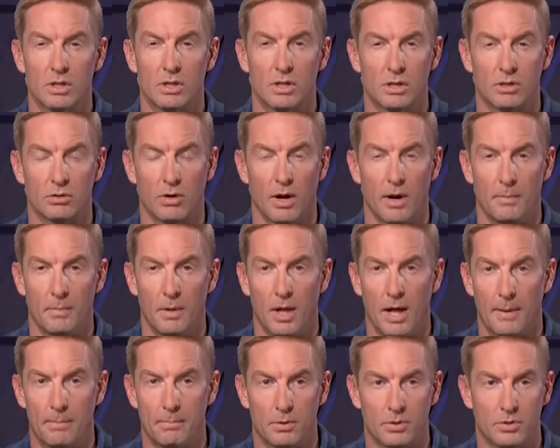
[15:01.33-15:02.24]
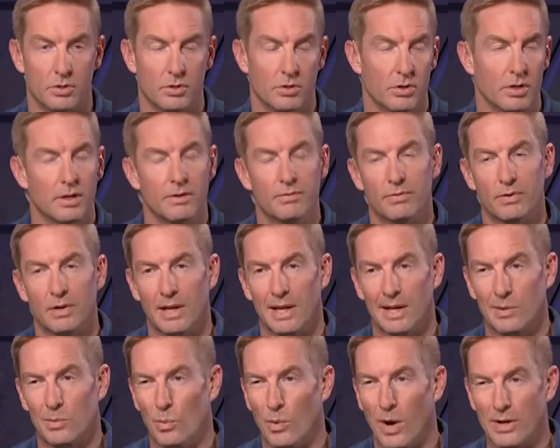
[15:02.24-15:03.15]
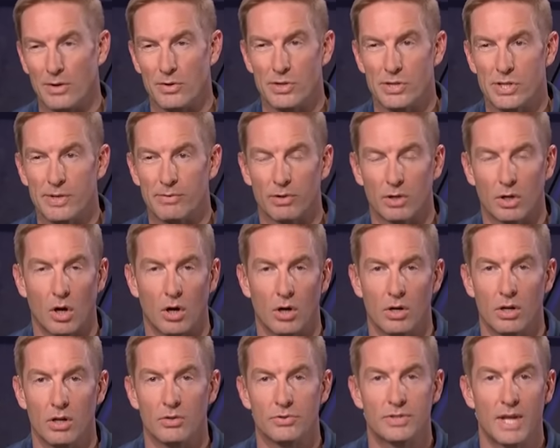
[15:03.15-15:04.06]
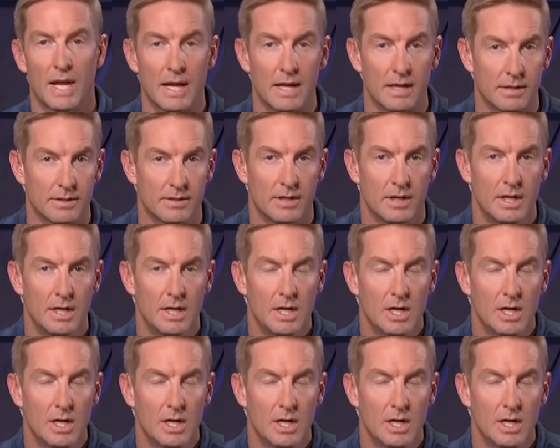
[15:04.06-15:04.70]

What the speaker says: an incredible opportunity for like wide receiver Carnell Tate,